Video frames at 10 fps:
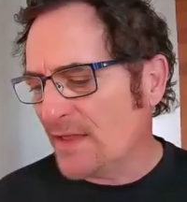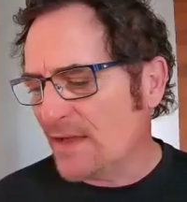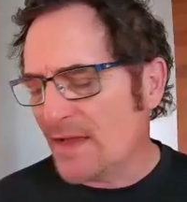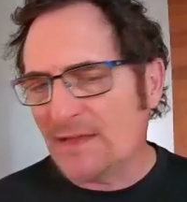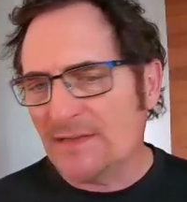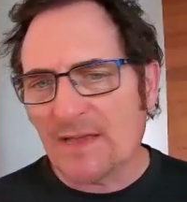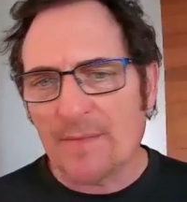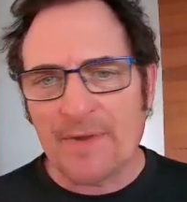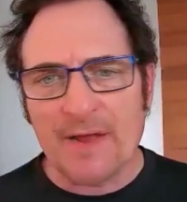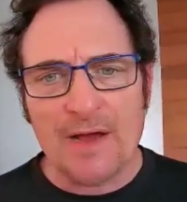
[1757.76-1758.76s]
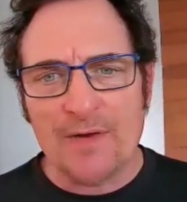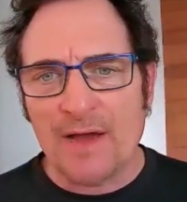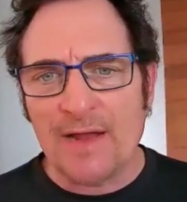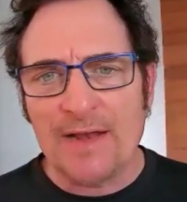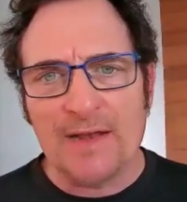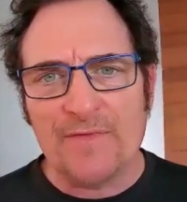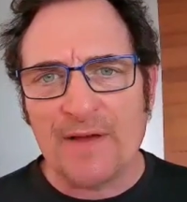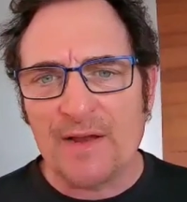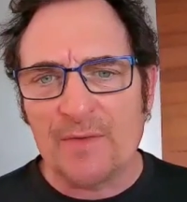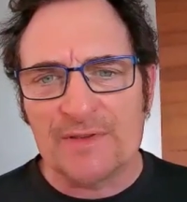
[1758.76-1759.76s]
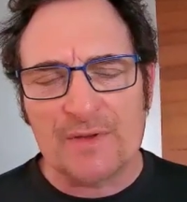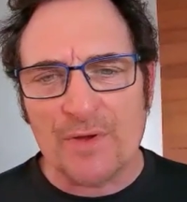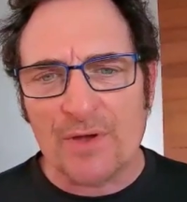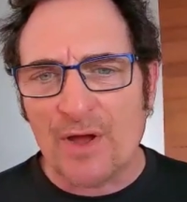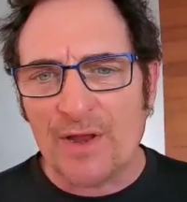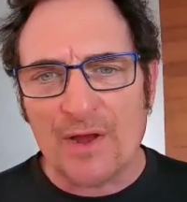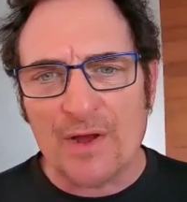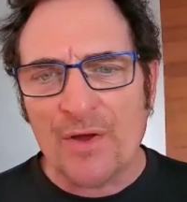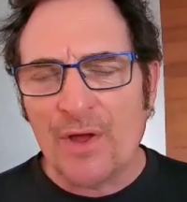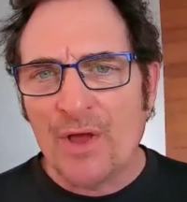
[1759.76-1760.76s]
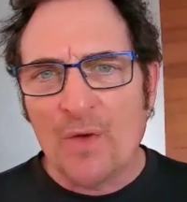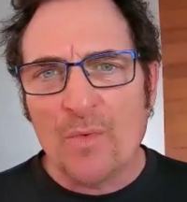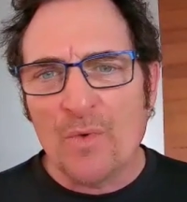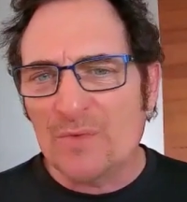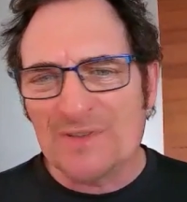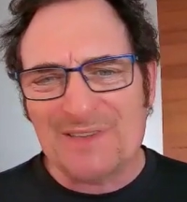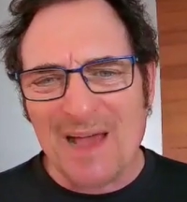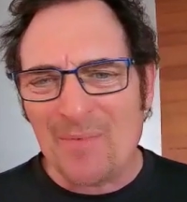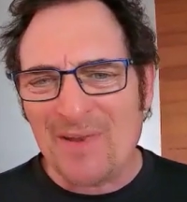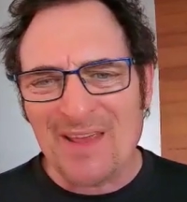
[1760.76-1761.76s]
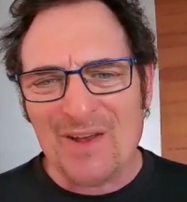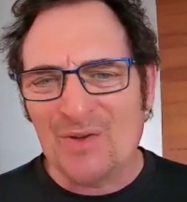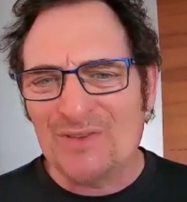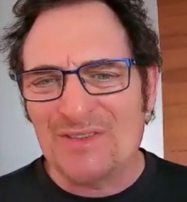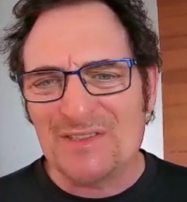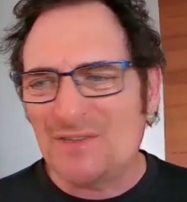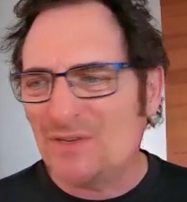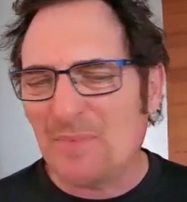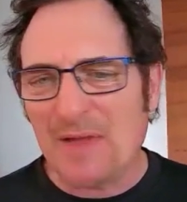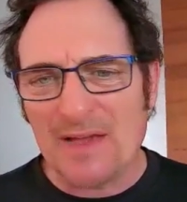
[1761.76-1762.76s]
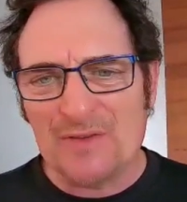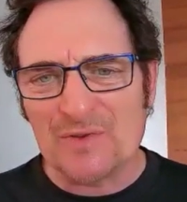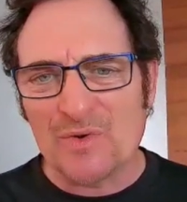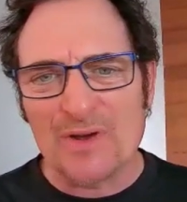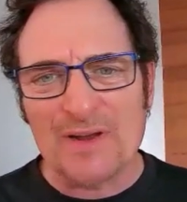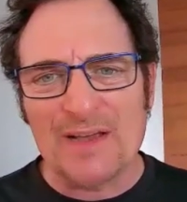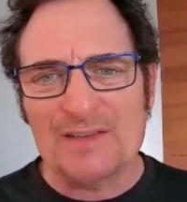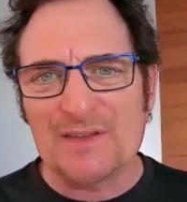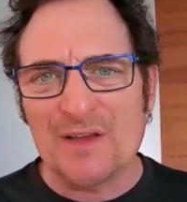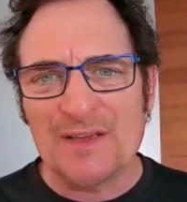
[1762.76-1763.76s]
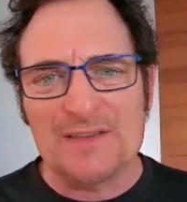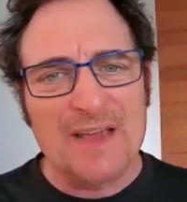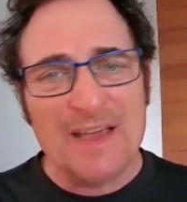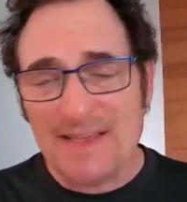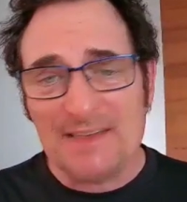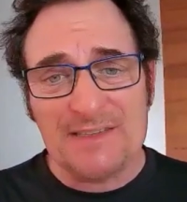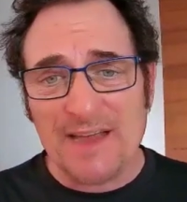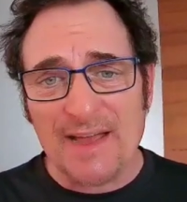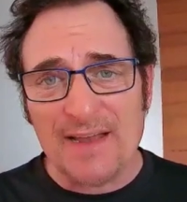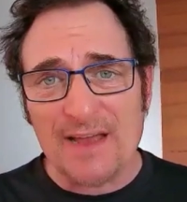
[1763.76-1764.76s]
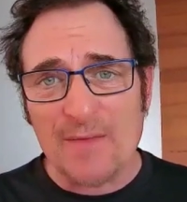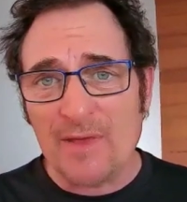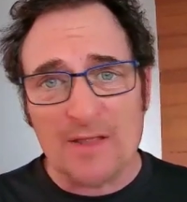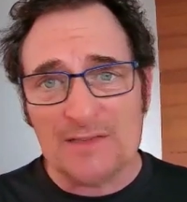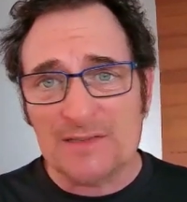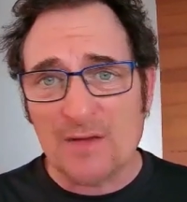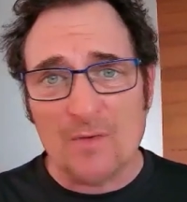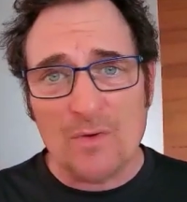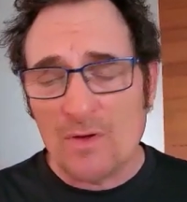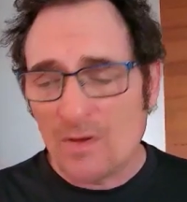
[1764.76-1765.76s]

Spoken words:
The gun's coming out. I need to find out what's going on here. What's happening here? Who's this douchebag who's organizing all this? He's dead. I mean, that's cool.